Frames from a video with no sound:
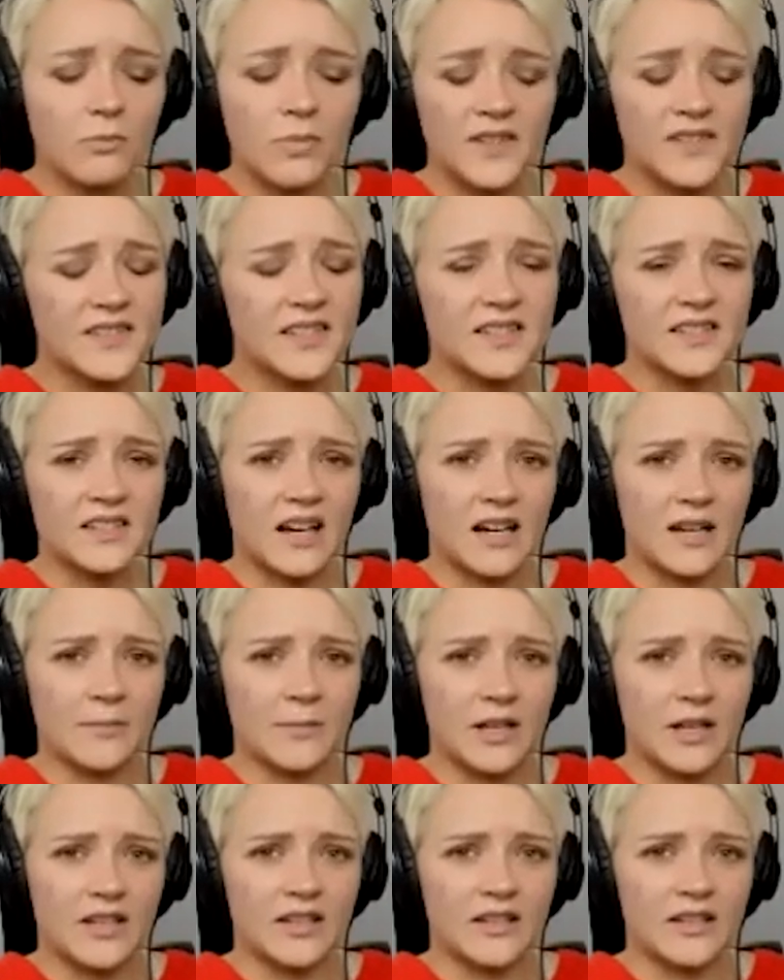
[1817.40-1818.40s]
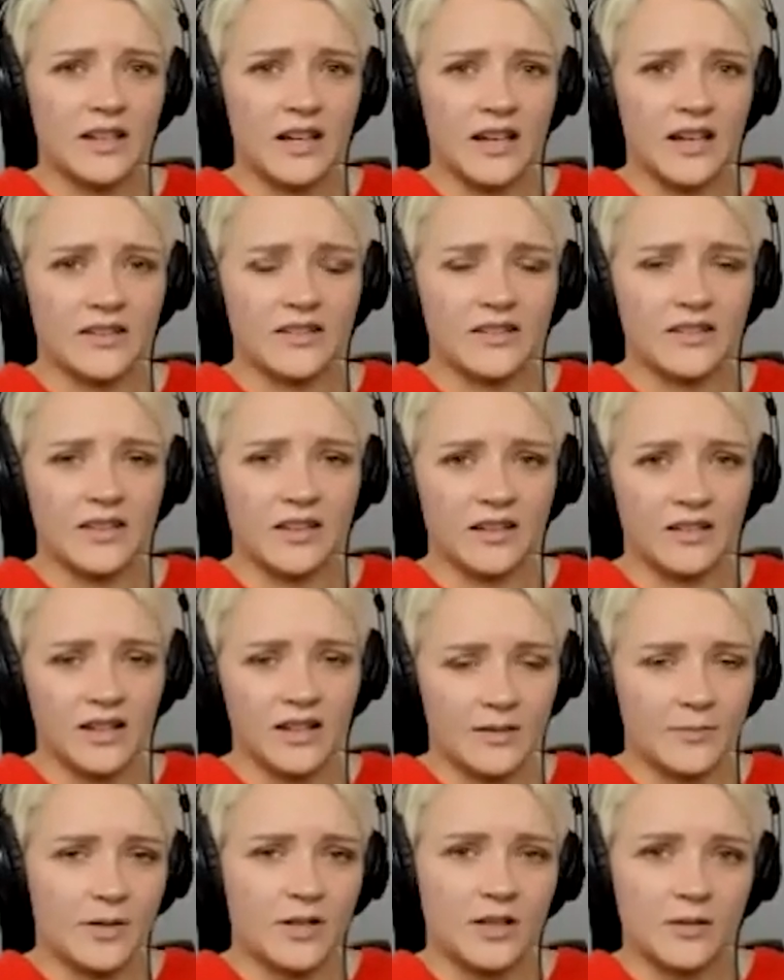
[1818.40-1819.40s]
business climate and the
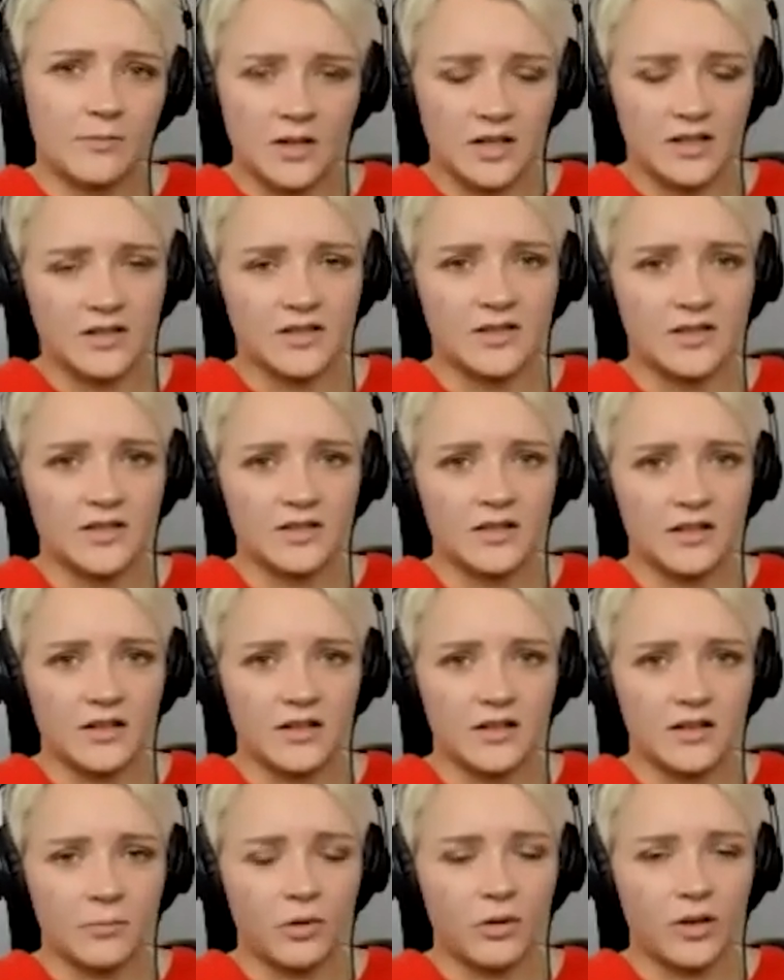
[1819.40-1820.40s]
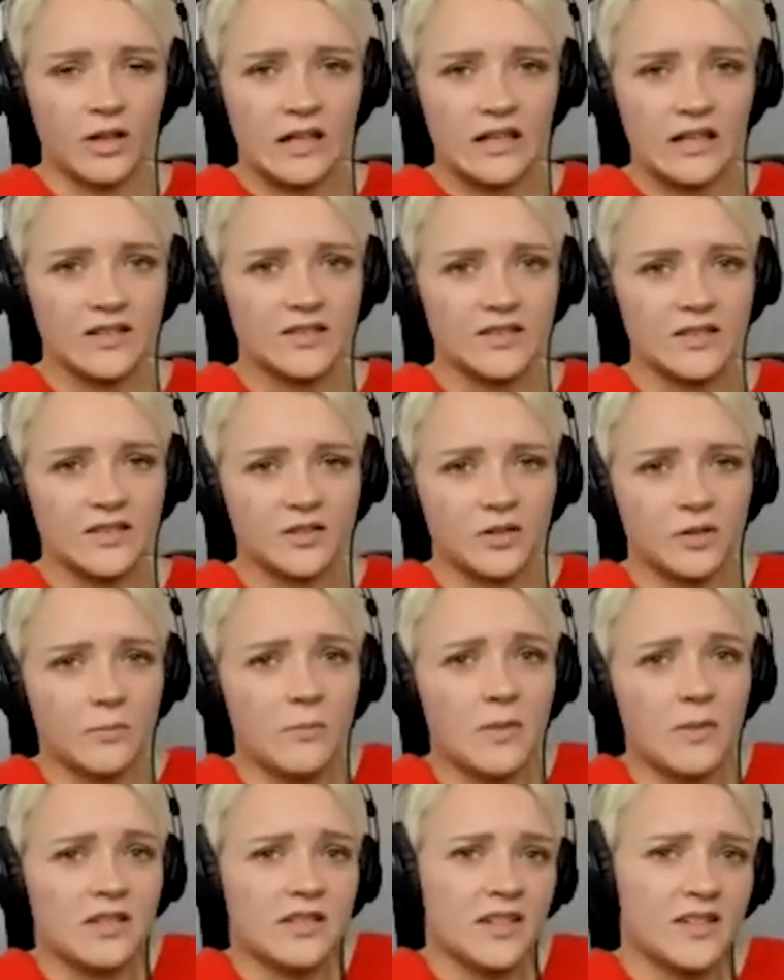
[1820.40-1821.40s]
climate amongst employees
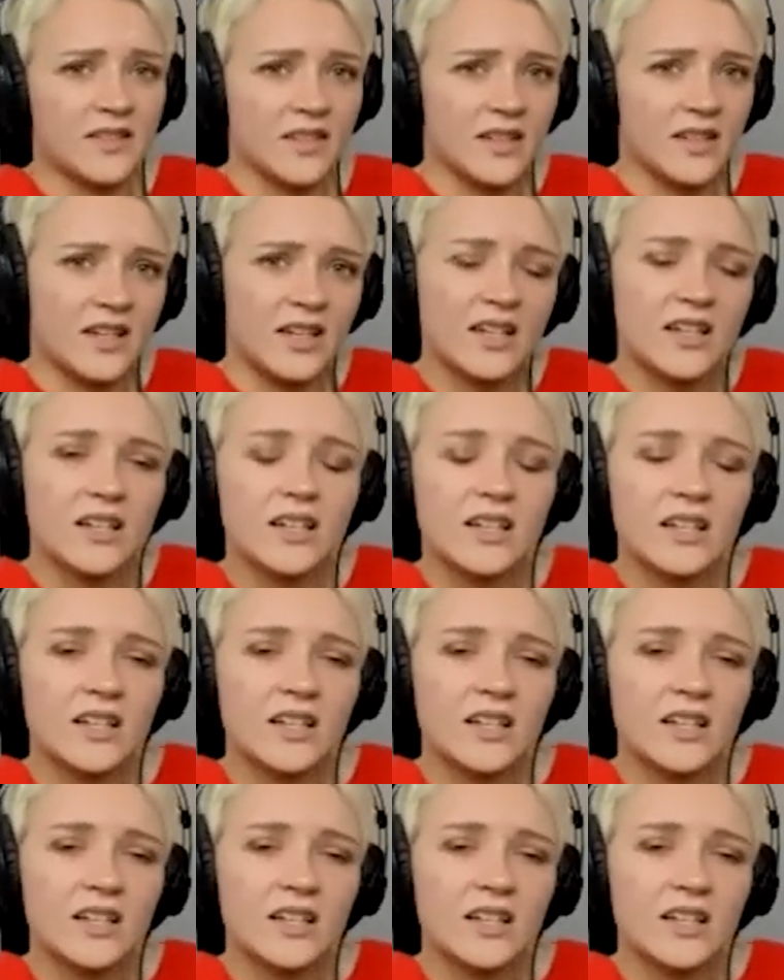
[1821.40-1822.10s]
tremendously.